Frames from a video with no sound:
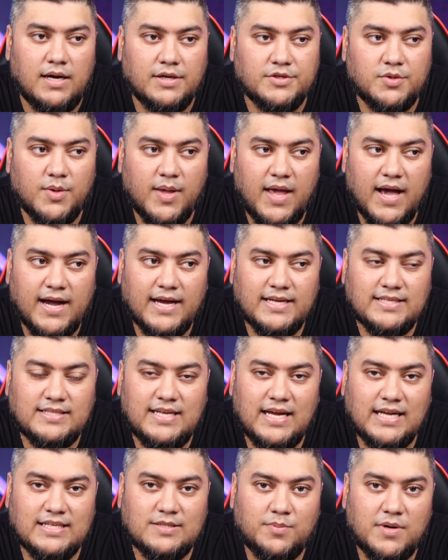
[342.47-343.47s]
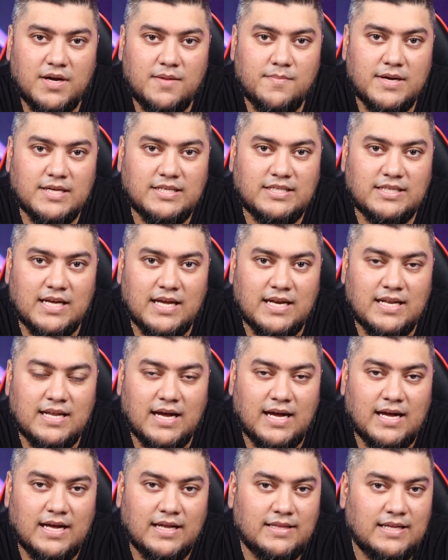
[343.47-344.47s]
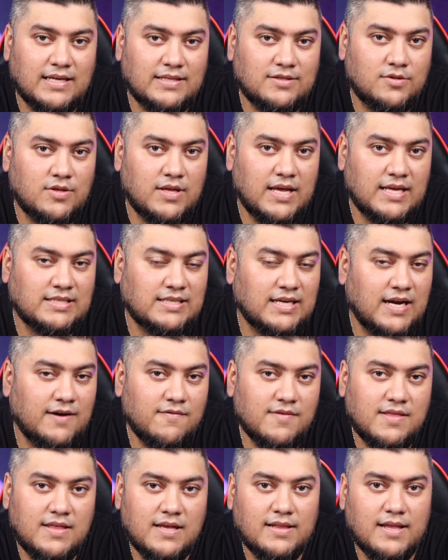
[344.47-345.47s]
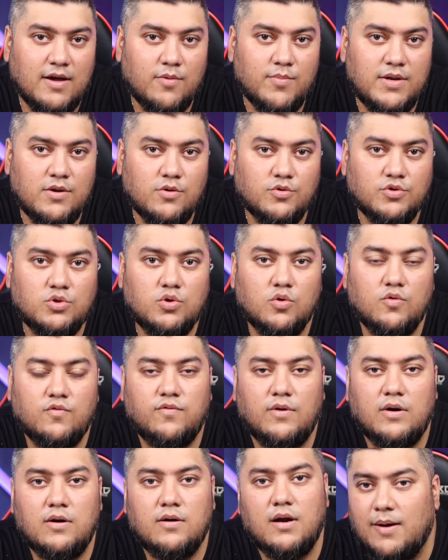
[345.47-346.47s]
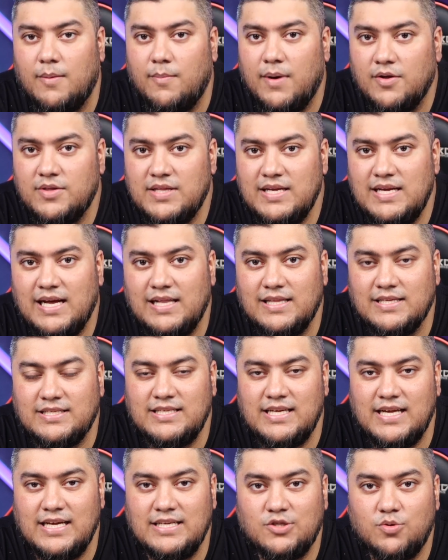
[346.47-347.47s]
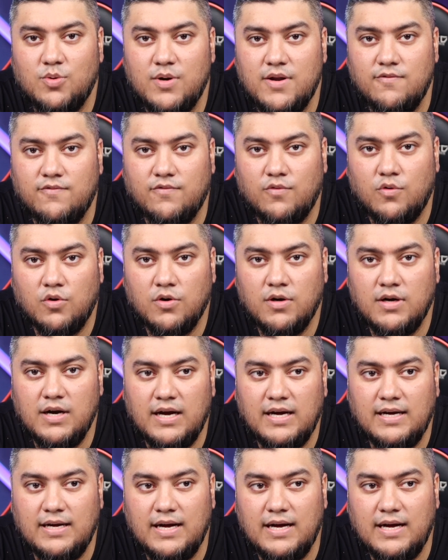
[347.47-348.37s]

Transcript: So yeah guys, that's pretty much it. That's everything that we know so far about the Galaxy S24.